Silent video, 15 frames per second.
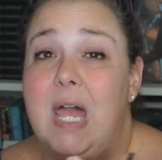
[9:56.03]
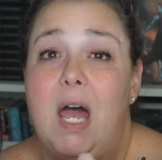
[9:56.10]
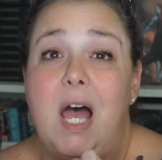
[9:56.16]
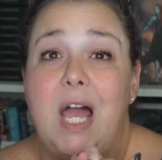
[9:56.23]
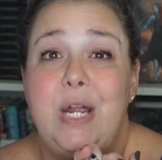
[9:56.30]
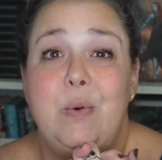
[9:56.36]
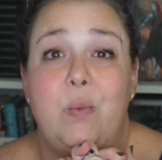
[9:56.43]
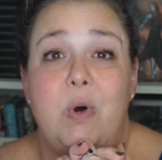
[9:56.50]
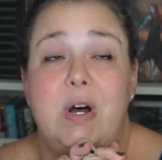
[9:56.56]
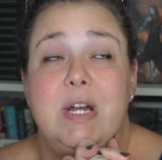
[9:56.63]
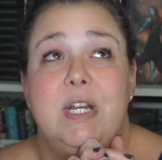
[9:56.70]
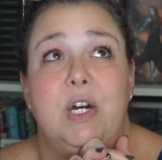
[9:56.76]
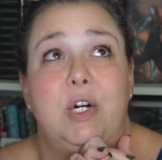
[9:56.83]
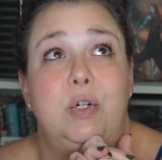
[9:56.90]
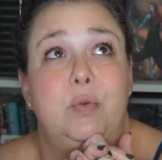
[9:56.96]
I
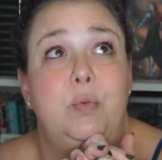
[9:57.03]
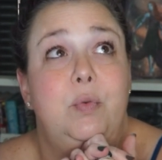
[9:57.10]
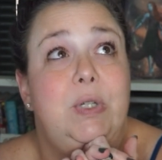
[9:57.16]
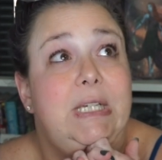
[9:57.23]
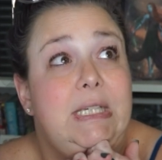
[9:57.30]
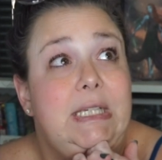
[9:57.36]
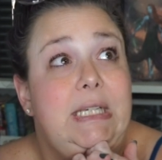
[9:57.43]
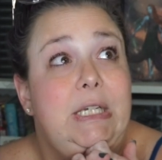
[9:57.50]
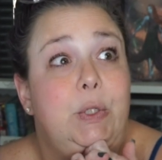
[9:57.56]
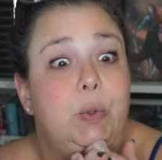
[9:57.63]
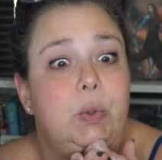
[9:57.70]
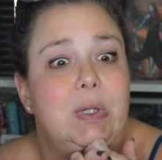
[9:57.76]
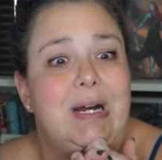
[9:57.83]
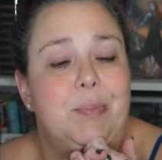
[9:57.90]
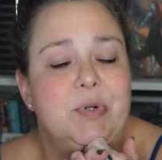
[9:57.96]
won a really
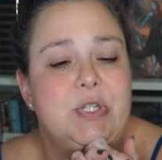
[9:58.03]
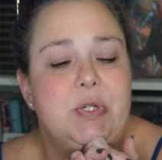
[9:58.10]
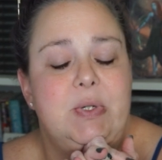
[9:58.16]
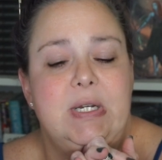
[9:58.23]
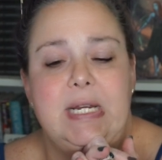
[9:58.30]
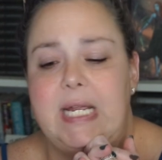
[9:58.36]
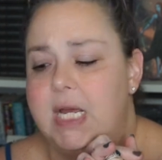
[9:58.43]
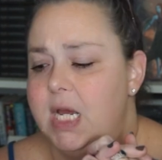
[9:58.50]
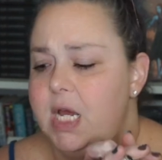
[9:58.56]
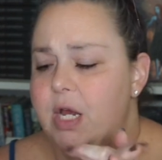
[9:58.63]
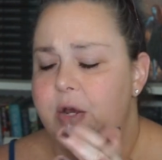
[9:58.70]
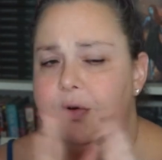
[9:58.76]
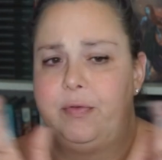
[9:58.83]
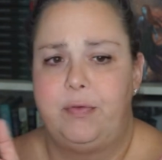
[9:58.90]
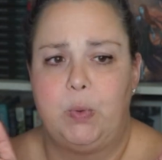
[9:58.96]
cool opportunity
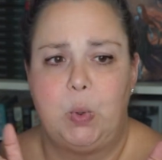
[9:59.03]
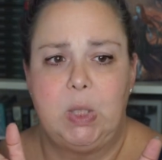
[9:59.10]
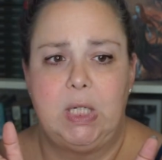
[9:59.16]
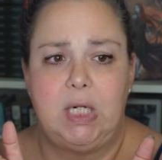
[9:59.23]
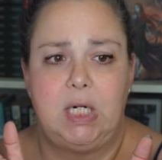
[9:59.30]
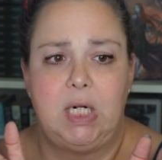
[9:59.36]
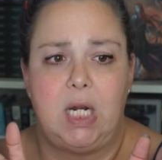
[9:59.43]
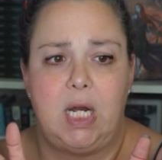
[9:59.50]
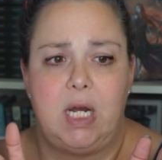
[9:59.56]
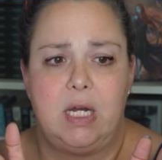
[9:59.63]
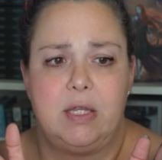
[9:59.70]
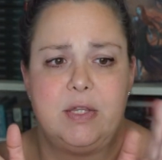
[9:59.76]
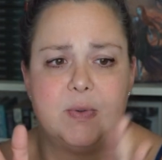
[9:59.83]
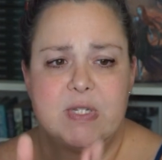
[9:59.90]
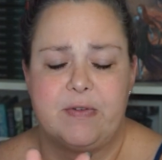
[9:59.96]
for,
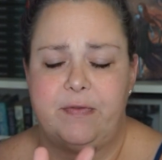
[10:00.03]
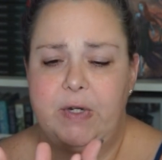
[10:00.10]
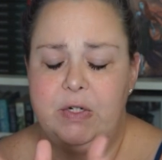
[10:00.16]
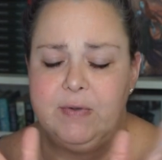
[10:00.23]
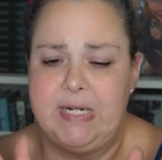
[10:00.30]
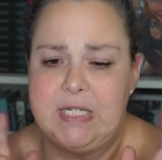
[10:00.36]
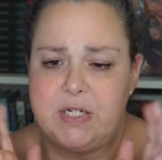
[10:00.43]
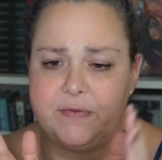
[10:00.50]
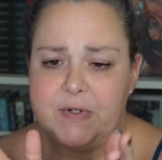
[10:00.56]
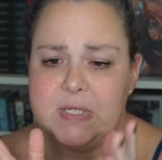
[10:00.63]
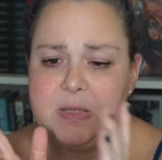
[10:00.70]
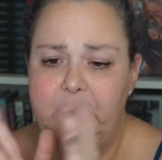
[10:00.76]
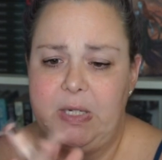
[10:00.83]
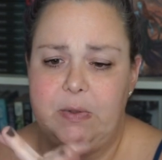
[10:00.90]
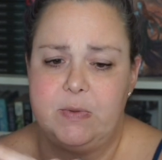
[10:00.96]
there was a fundraiser for
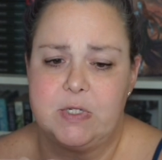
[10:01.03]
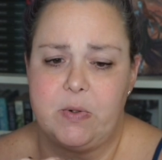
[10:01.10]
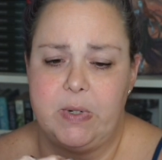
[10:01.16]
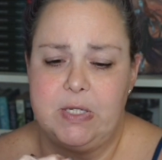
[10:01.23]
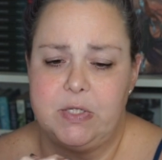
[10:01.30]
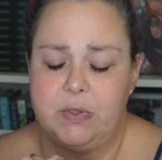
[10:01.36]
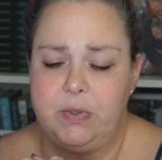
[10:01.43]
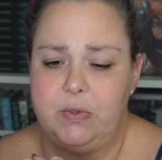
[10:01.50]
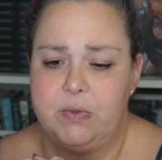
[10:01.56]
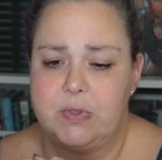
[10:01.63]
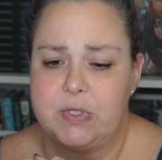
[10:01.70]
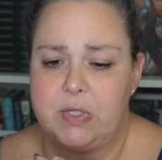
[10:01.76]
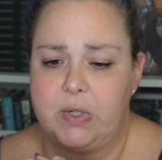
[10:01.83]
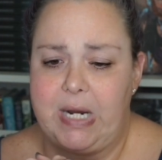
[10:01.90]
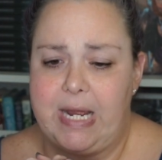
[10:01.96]
somebody who was going to
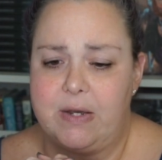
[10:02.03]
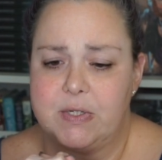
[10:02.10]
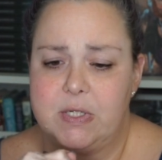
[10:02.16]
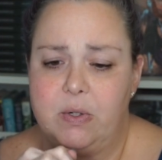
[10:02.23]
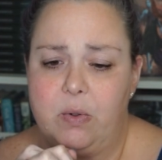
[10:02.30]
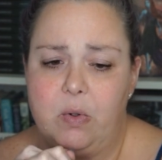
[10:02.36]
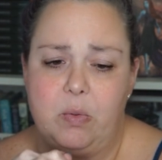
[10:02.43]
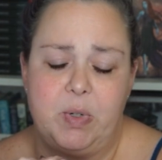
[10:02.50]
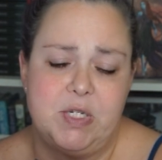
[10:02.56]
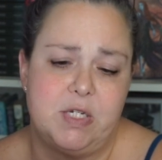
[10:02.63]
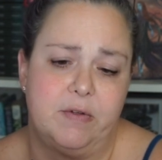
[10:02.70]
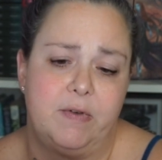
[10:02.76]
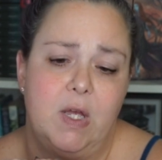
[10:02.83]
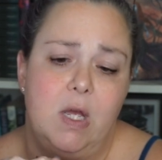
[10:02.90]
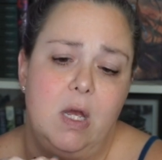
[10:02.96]
lose their house, and a whole
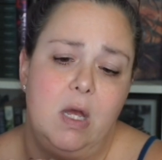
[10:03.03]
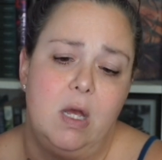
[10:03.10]
bunch of